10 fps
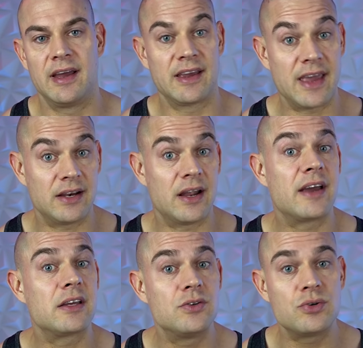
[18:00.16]
Again, I
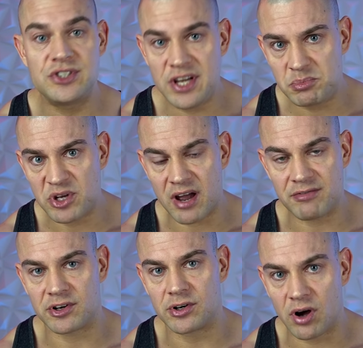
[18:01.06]
can do a deep
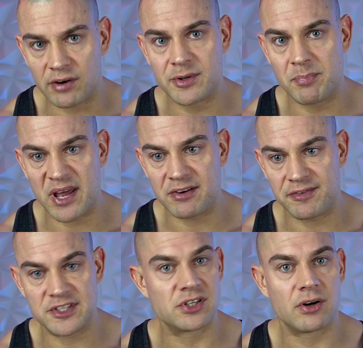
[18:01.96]
dive on all of the
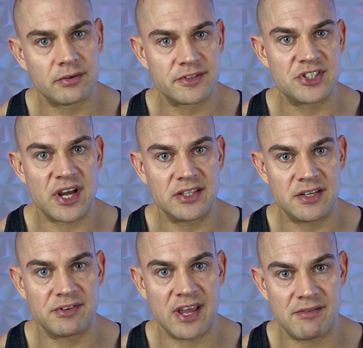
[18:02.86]
benefits and all of the
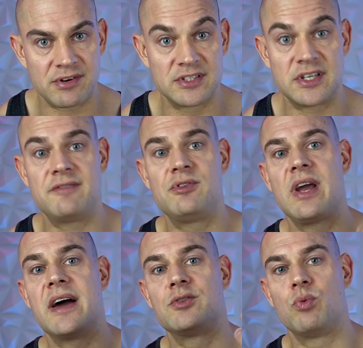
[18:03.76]
scientific evidence if you
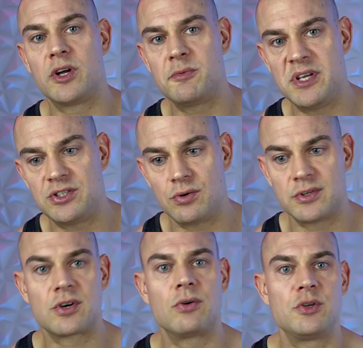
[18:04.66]
guys want me to.
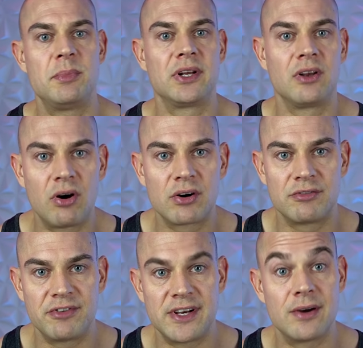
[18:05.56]
It's going to be a longer
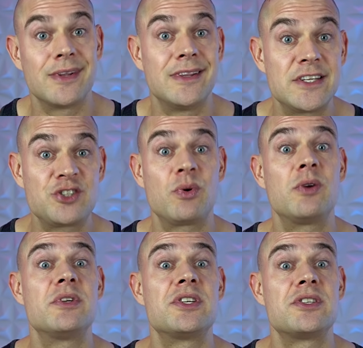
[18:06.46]
video than this
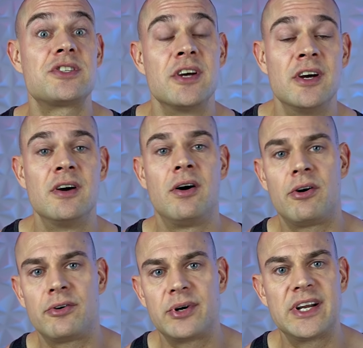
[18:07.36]
one, which is
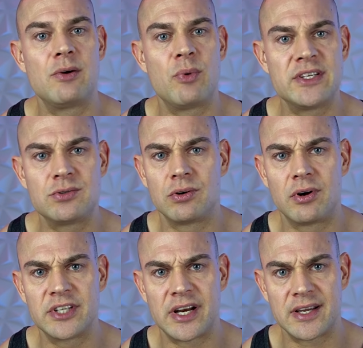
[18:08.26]
already way too
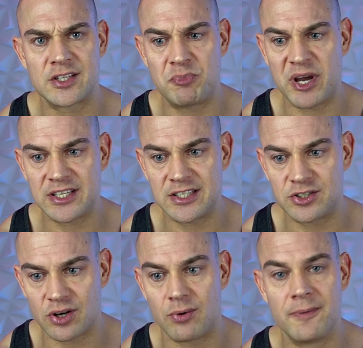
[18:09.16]
long than I expected.
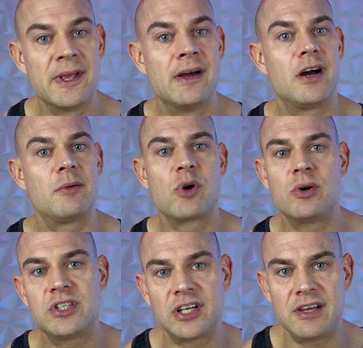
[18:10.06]
So I'm
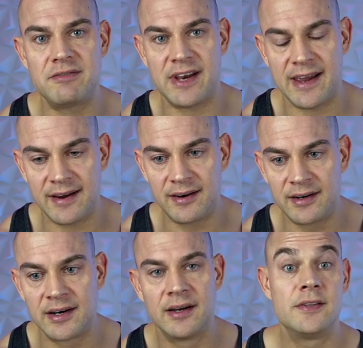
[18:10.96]
going to leave it
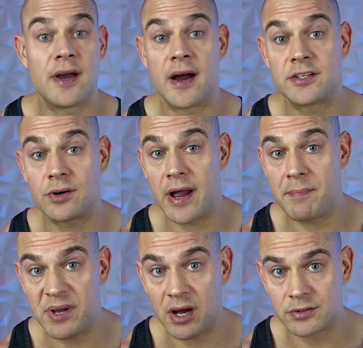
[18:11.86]
here. The
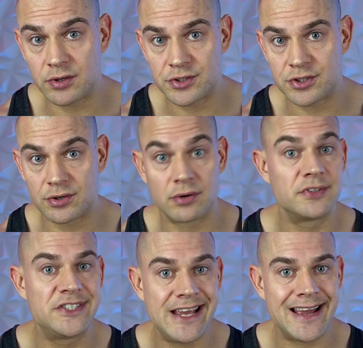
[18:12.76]

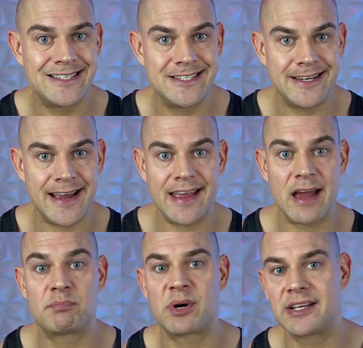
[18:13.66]
dehydroepiandrosterone, DHEA,
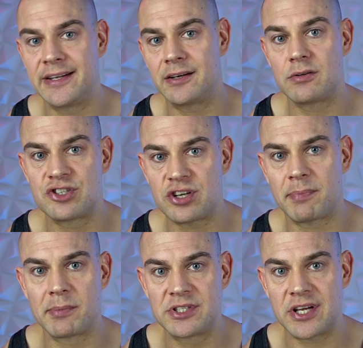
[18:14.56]
and pregnenolone
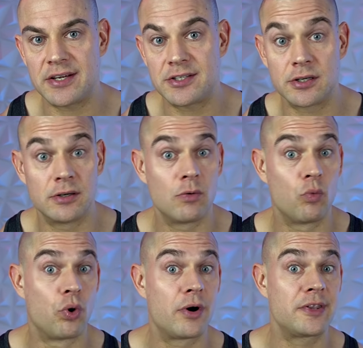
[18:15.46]
supplementation,
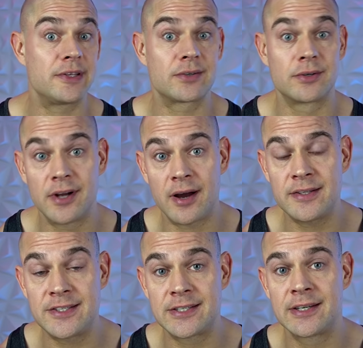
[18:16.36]
worth it or
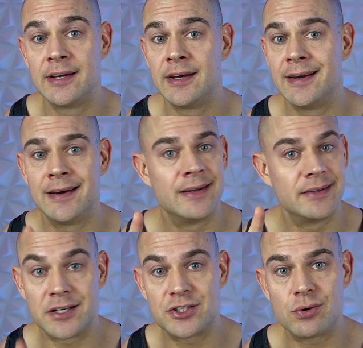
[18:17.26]
not?
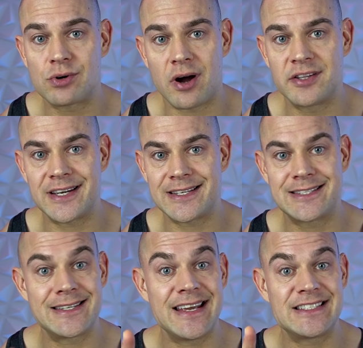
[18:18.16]
There's no
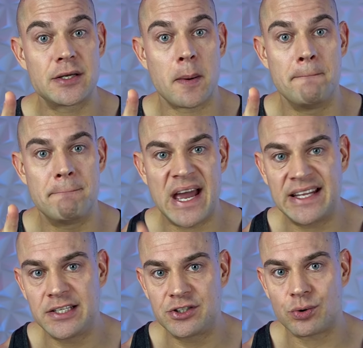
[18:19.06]
contest. It's
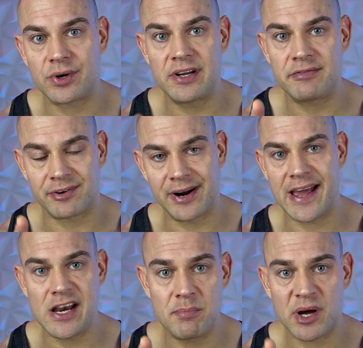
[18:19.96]
mandatory for
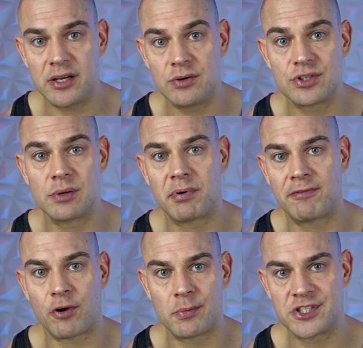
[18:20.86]
anybody using
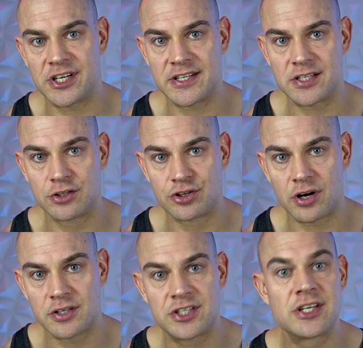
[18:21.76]
performance-enhancing
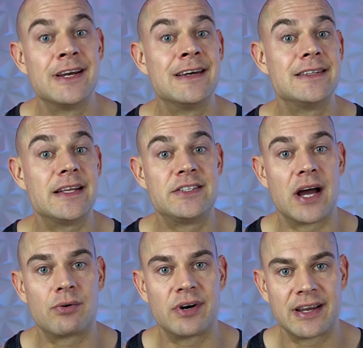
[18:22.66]
drugs that
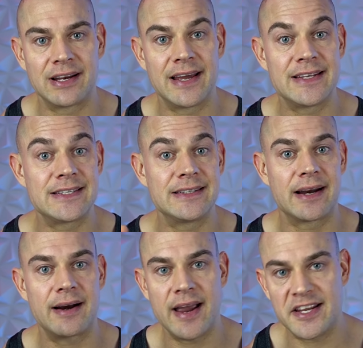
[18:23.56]
downregulate
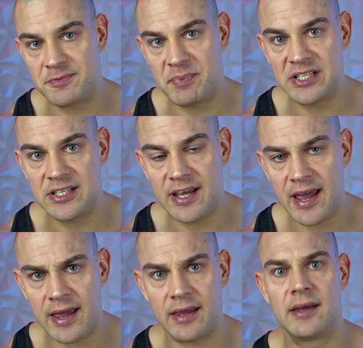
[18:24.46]
their
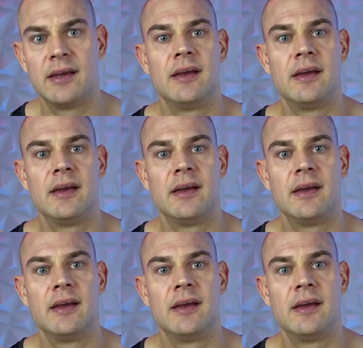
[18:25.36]
HPTA.